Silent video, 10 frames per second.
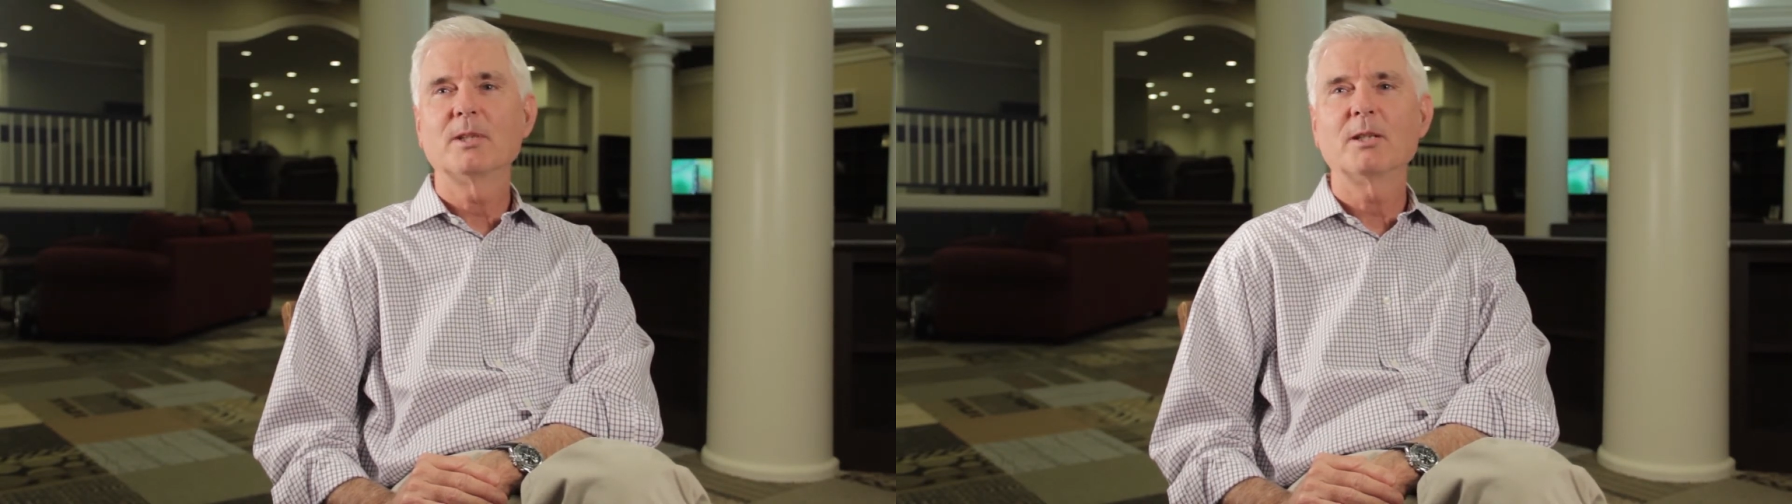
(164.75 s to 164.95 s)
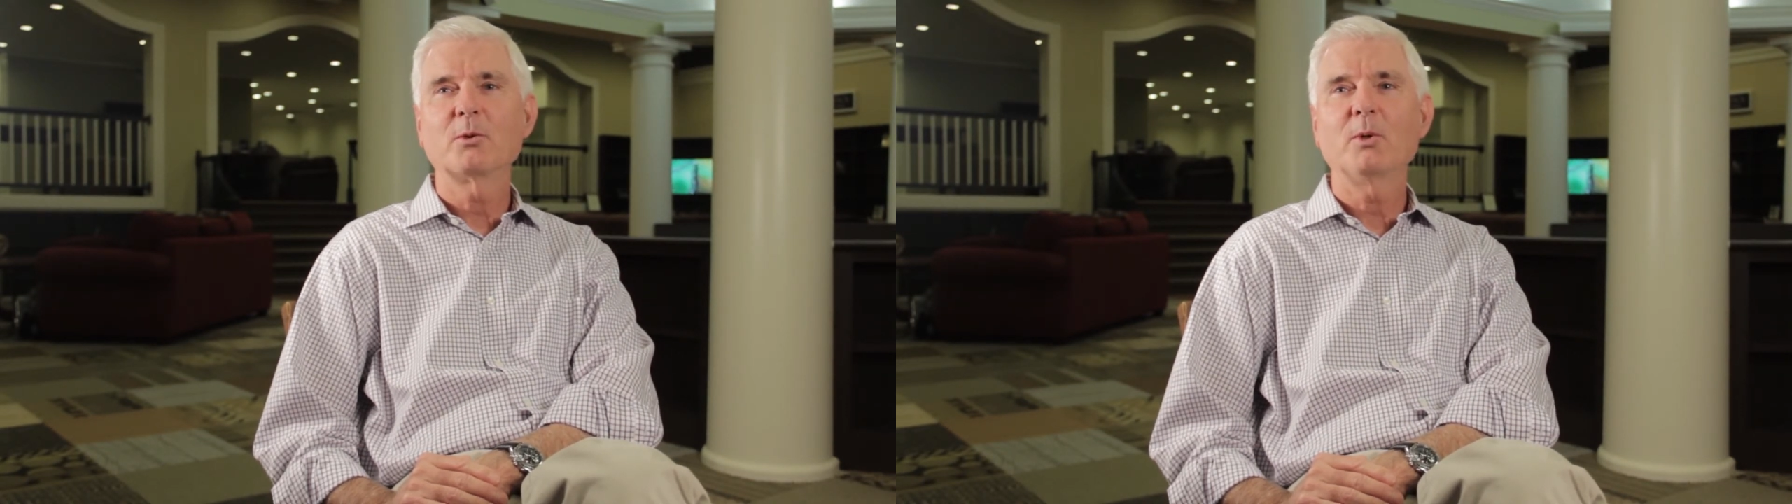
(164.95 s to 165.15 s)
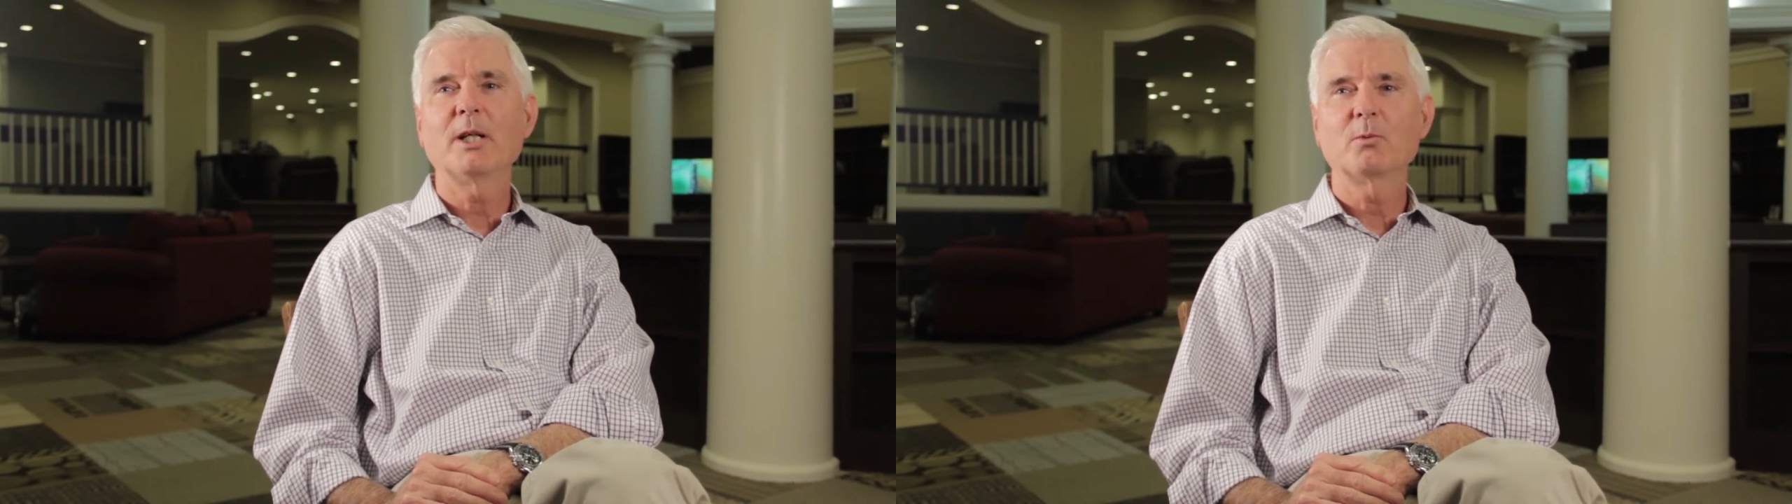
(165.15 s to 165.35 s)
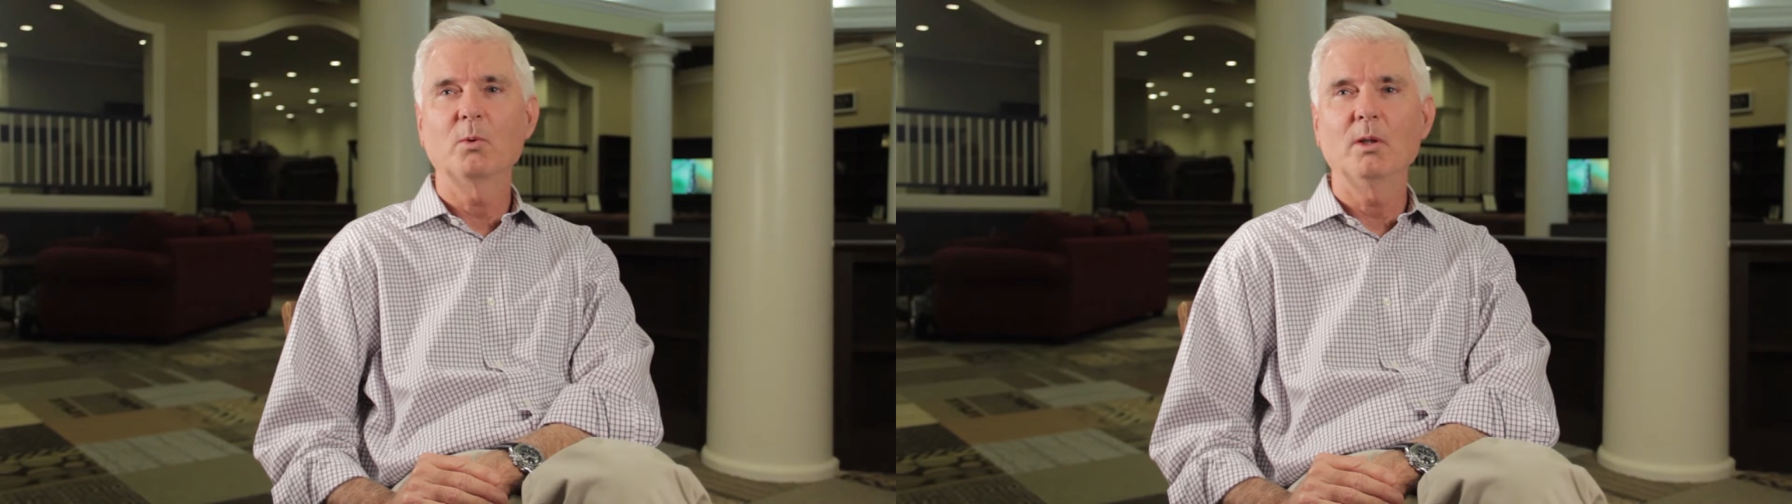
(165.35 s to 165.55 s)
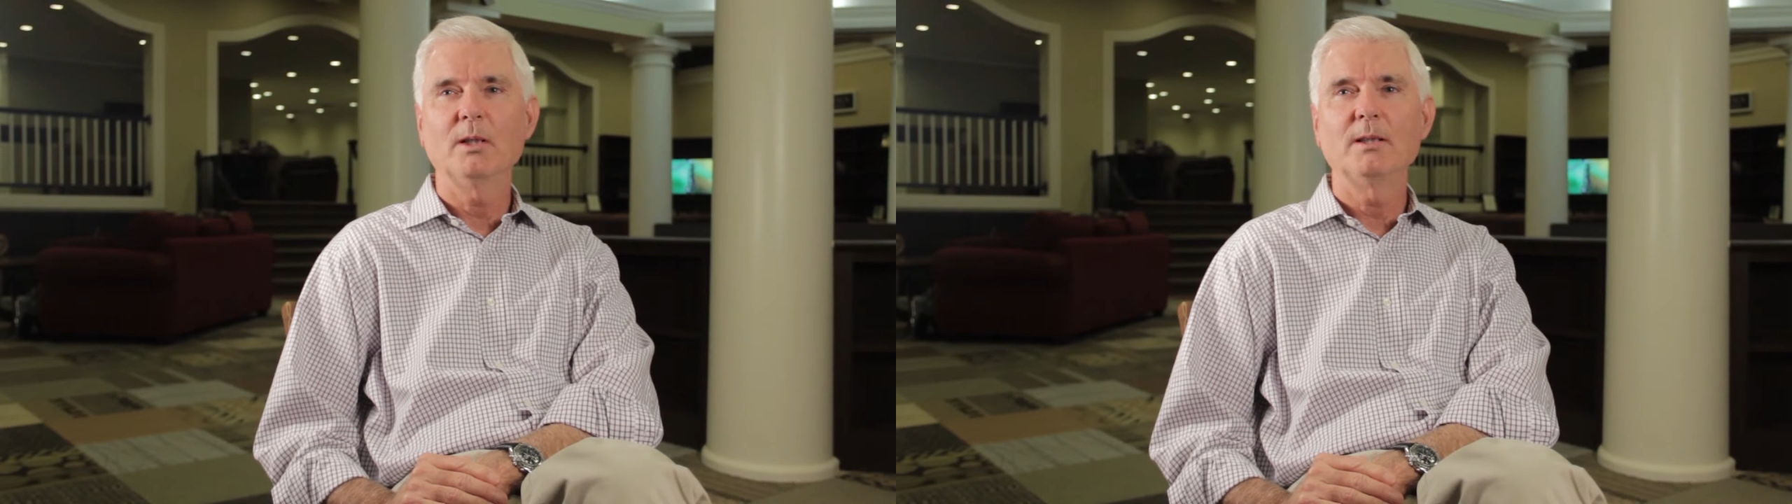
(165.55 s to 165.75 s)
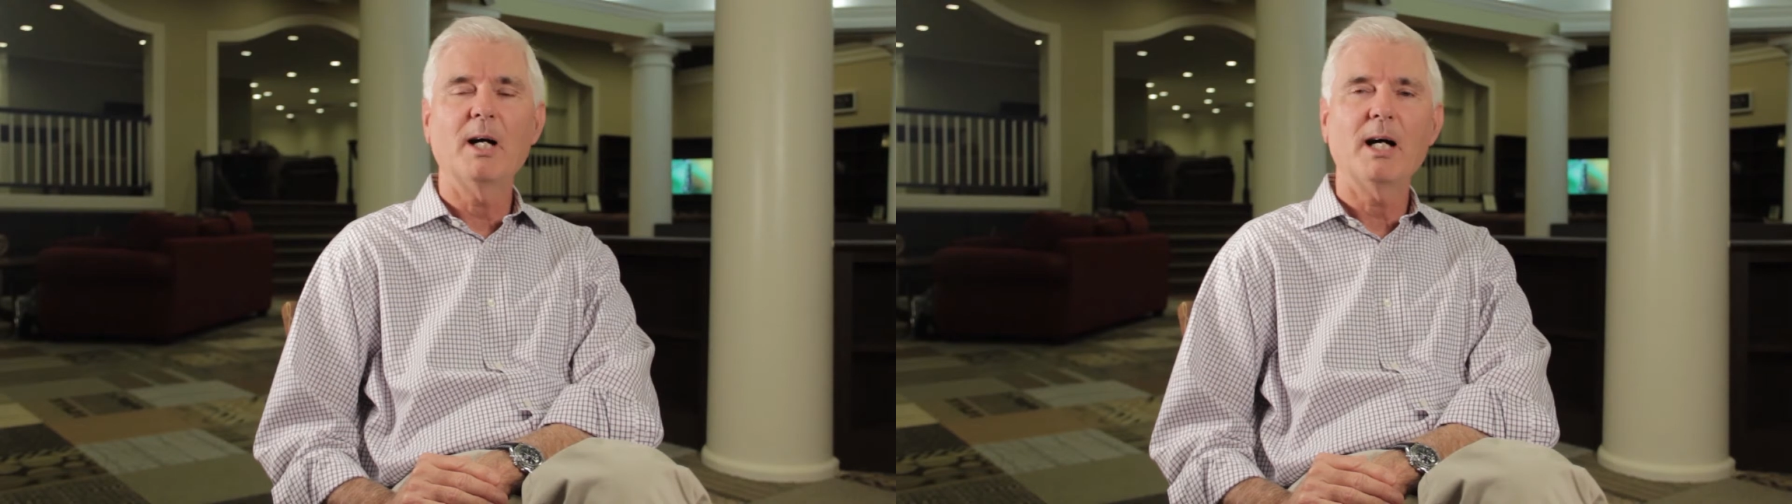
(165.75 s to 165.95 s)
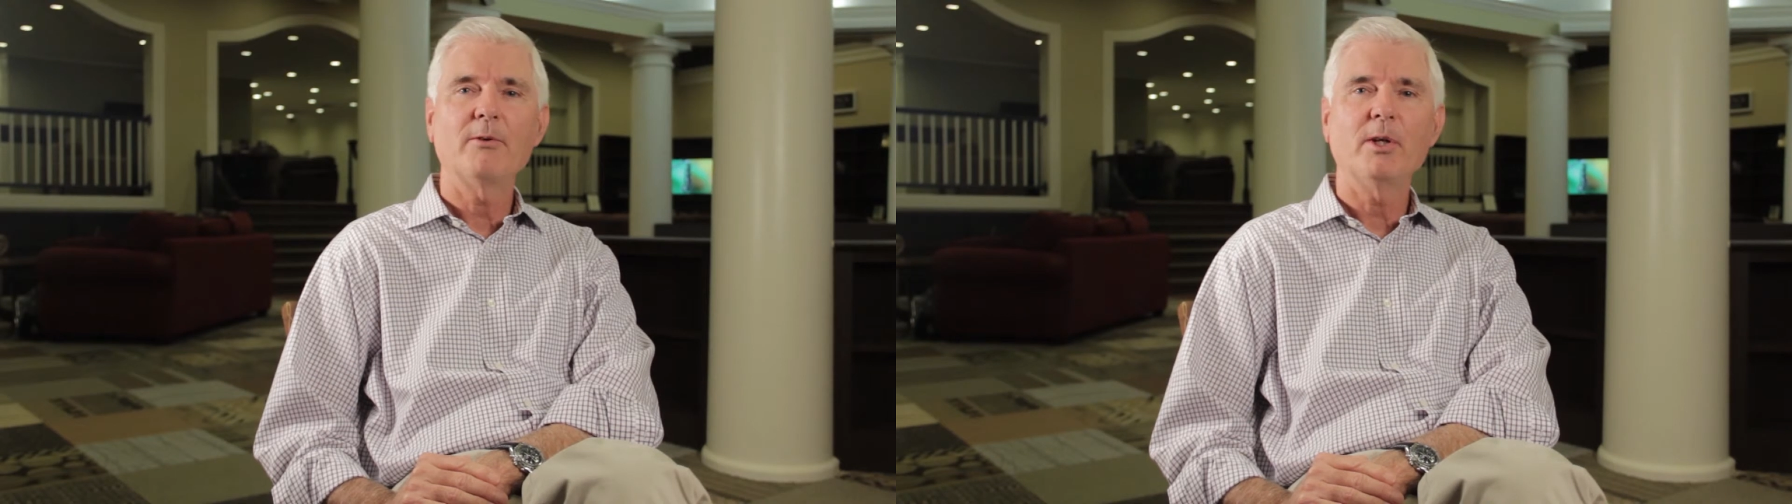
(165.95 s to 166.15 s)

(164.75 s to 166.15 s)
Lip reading: a correct word, by